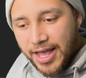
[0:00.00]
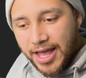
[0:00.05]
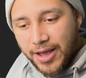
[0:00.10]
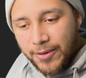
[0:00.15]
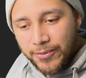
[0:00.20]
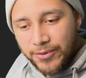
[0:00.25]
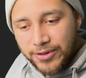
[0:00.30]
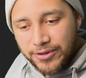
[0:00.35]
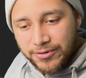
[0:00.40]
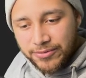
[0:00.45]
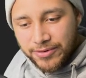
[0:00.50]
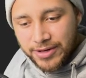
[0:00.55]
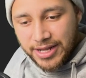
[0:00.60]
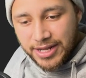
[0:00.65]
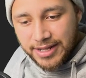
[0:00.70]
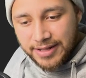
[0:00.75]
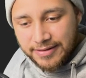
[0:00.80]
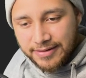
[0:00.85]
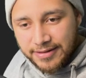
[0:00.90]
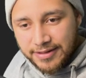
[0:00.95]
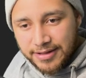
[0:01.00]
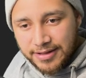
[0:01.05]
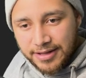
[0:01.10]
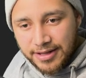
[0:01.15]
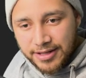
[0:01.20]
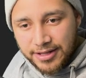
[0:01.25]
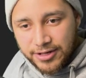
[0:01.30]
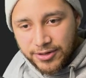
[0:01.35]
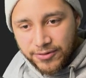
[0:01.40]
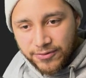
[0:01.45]
I will create
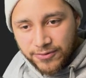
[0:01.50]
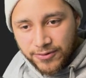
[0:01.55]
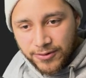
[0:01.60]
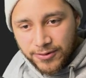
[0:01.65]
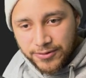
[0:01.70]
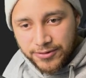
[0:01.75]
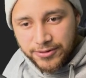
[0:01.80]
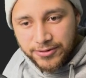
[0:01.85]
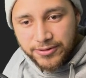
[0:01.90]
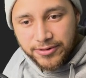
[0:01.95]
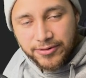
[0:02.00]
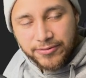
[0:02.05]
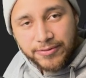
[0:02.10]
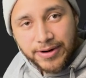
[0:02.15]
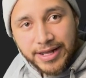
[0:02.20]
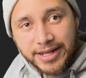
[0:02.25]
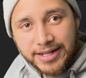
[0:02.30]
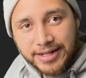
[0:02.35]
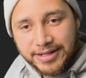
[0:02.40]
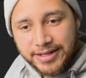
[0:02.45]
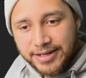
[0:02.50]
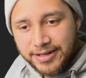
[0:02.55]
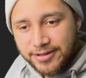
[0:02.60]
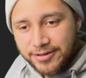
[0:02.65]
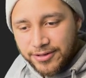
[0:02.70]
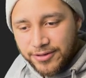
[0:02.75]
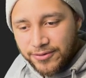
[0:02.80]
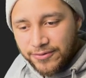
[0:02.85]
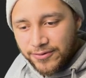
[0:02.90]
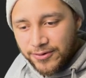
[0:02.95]
a new folder, right click,
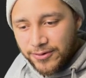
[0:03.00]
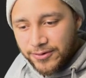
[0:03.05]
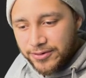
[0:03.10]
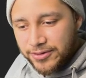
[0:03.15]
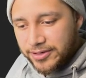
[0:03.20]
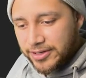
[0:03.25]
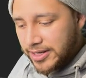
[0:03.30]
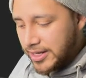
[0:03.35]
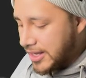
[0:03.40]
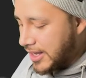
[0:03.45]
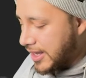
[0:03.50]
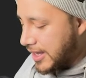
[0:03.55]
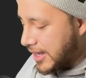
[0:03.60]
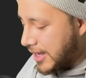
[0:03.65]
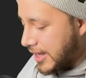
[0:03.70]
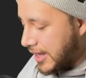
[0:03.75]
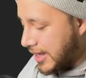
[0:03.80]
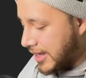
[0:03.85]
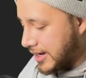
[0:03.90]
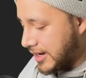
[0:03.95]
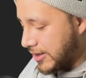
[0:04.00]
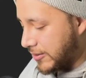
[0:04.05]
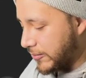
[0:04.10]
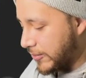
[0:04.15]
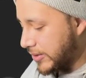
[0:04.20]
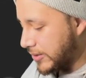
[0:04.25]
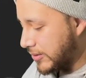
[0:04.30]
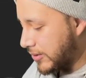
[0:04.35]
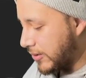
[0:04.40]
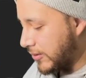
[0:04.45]
new folder, and I
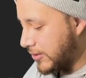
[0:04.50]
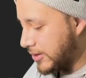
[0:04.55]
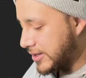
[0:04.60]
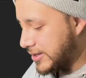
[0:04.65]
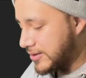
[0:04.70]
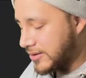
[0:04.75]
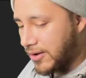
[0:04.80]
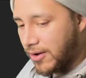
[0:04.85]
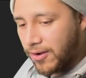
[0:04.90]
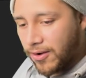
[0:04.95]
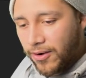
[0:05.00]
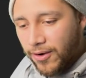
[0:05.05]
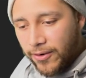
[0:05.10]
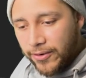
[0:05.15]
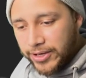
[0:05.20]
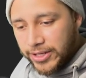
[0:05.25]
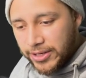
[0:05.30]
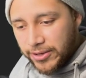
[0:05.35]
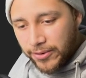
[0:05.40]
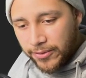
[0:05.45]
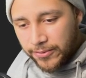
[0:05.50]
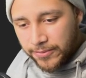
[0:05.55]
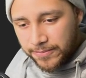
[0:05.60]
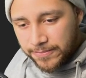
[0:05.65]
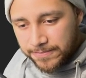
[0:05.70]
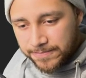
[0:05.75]
will call it audio.